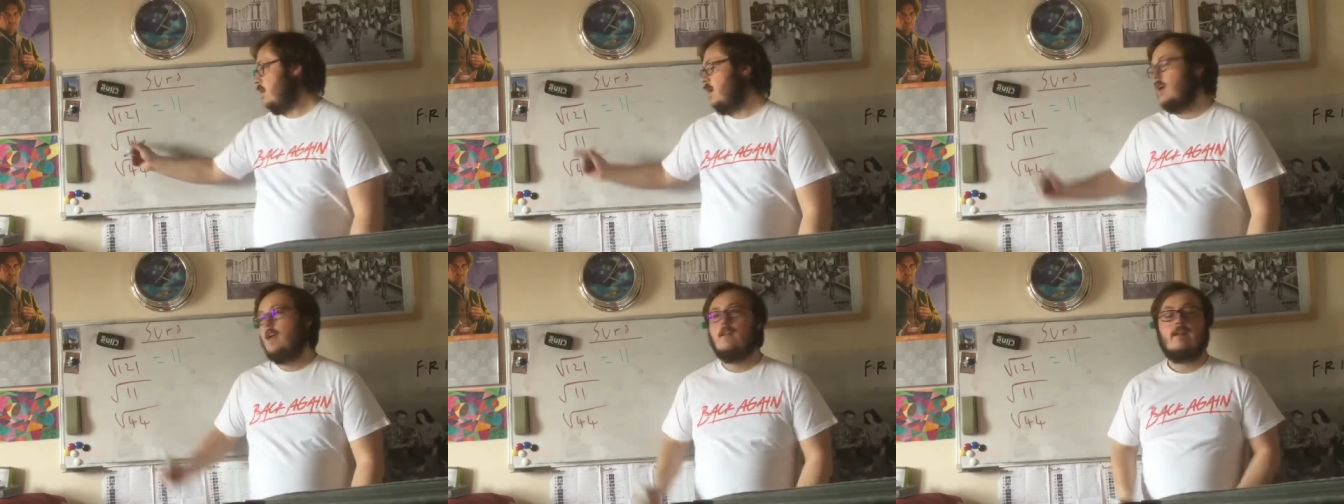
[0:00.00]

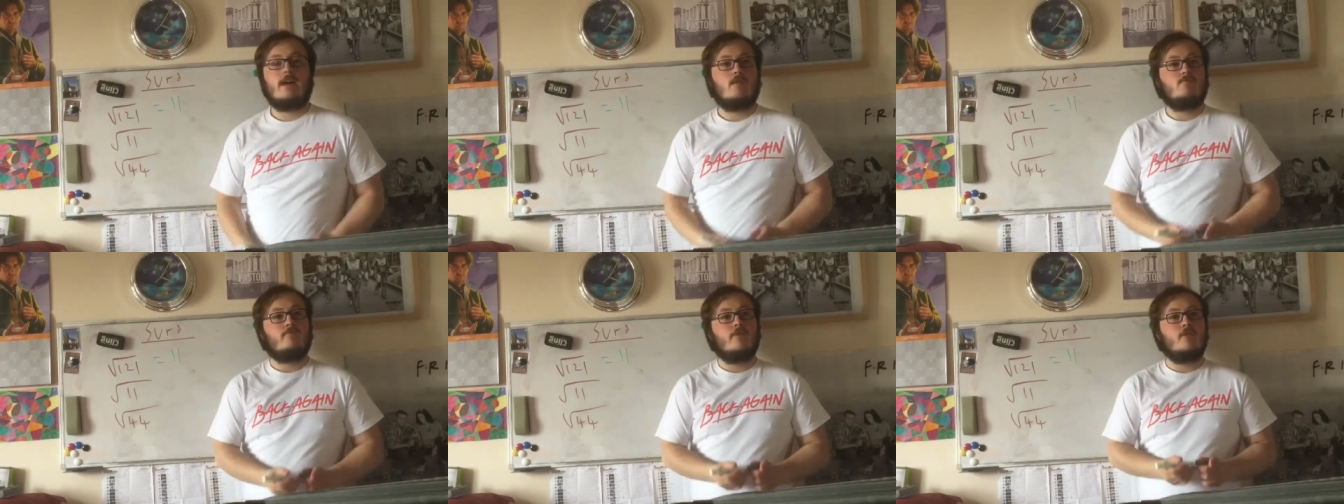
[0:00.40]
Now,
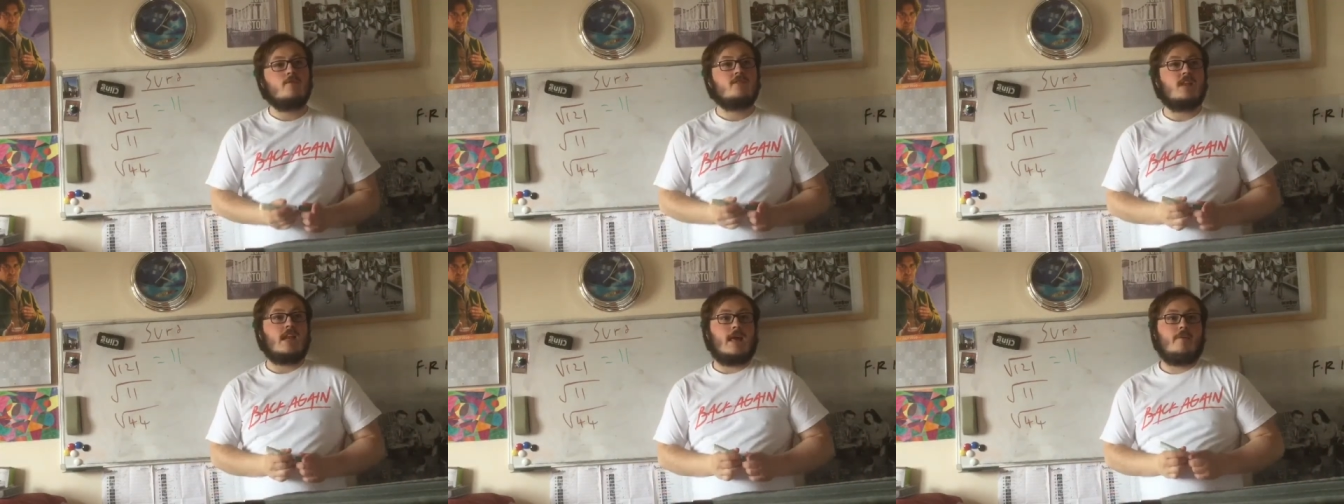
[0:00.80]
root
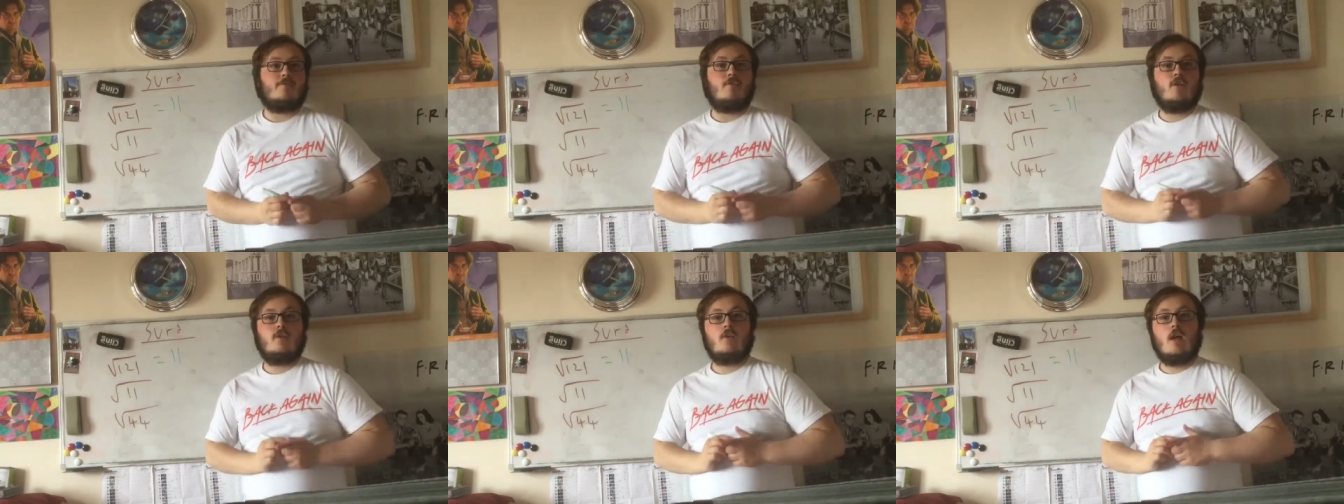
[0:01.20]

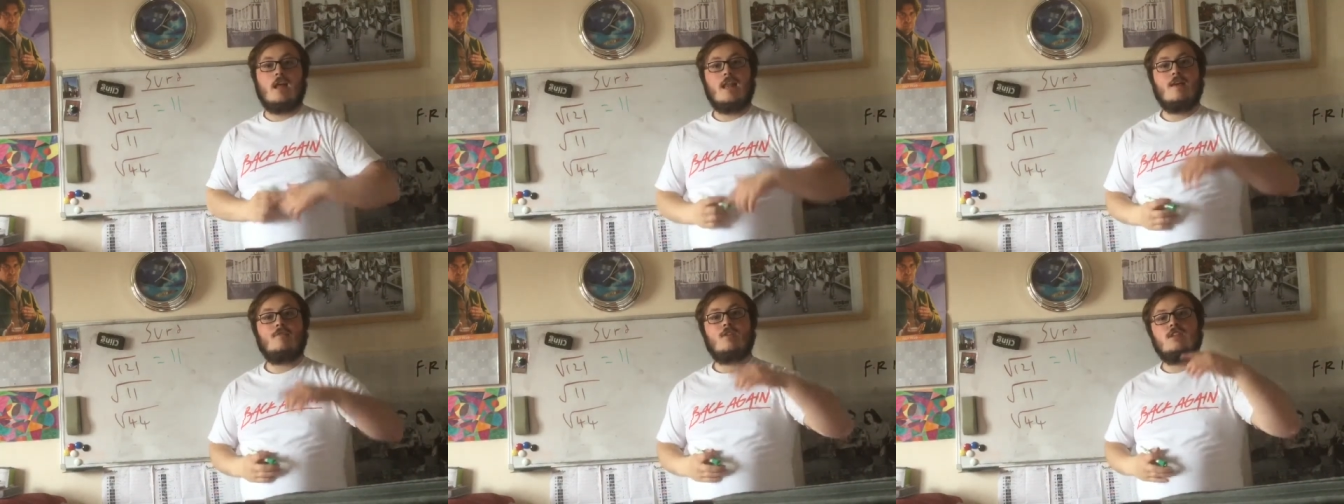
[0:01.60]
11
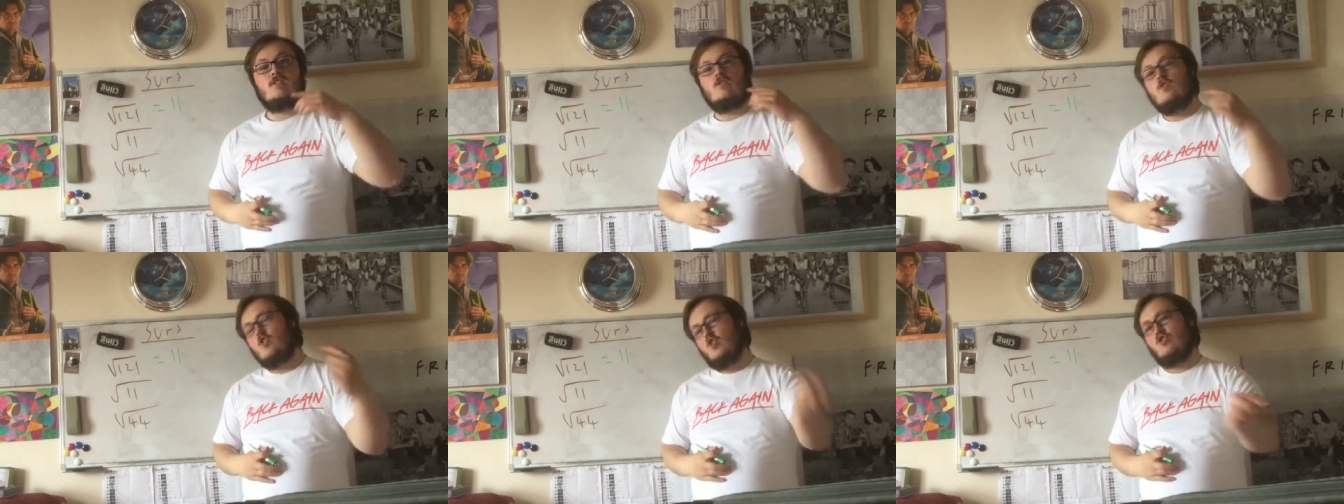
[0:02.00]
is
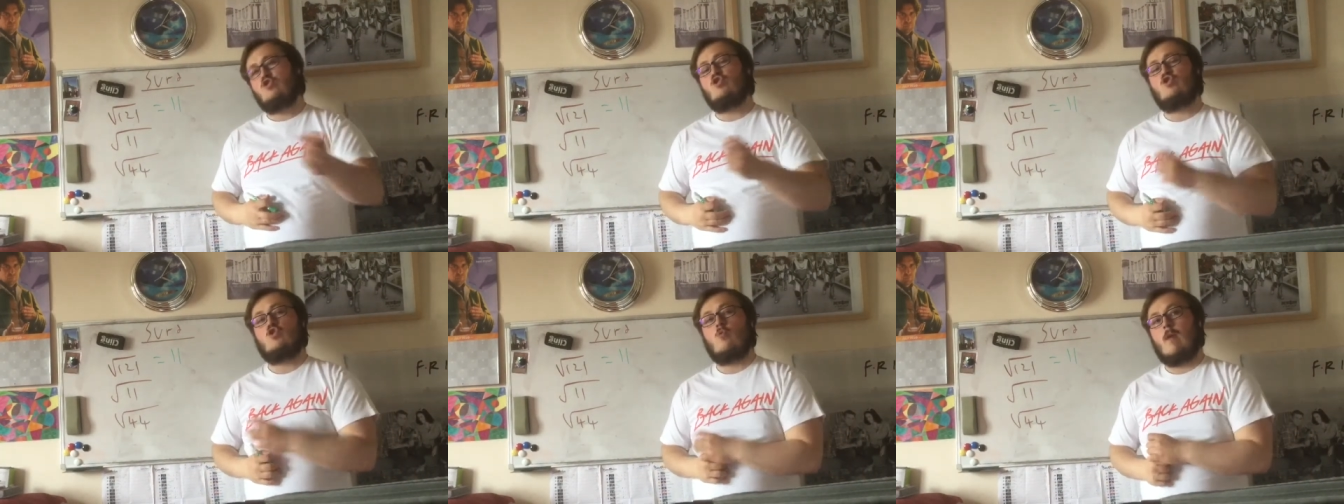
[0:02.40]
not a
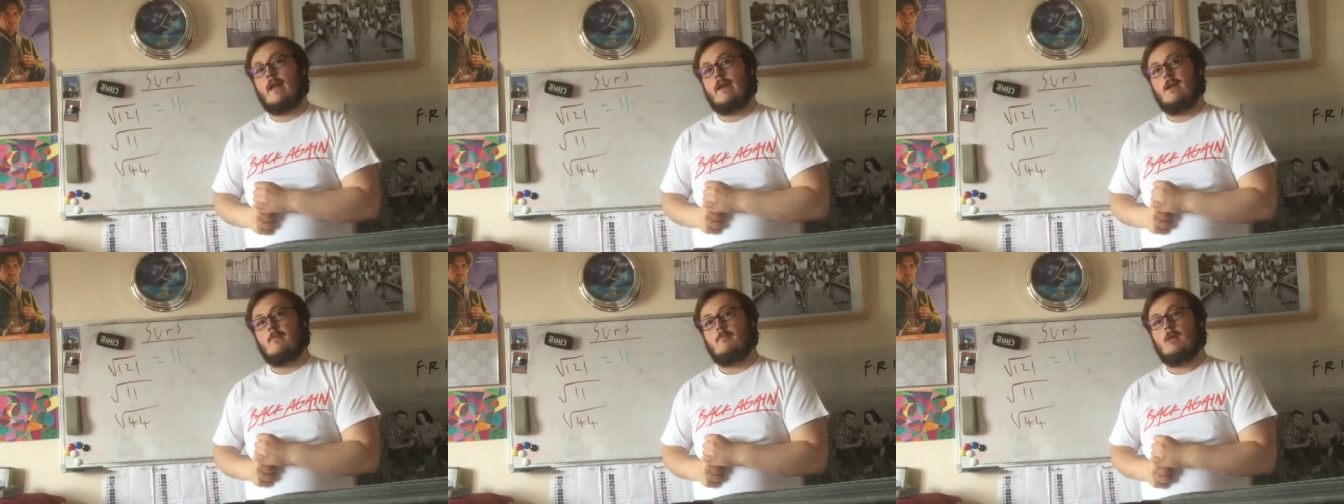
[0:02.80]
square
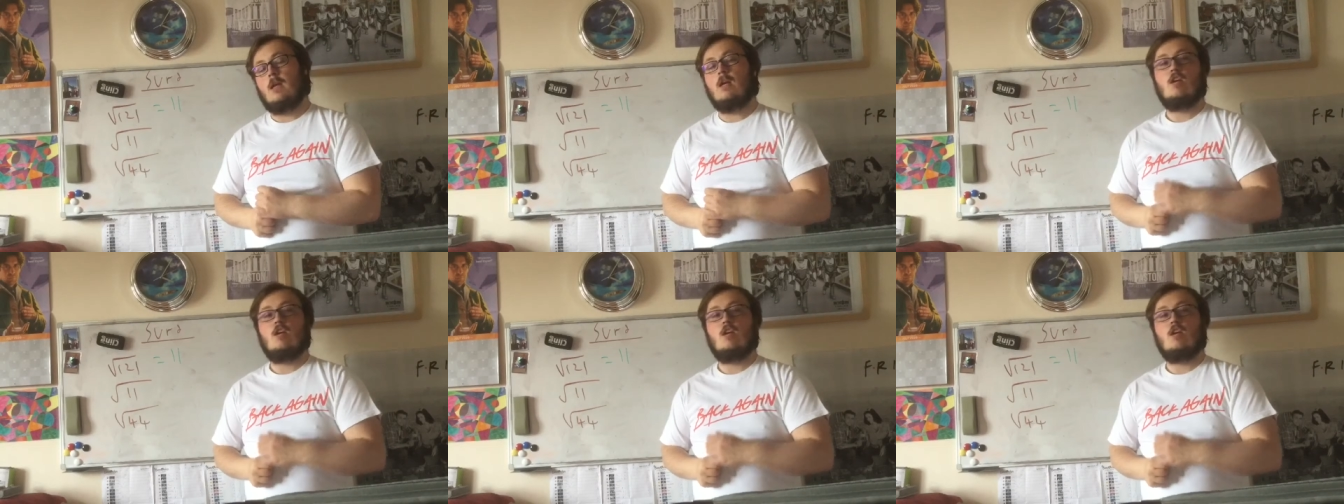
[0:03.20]
number,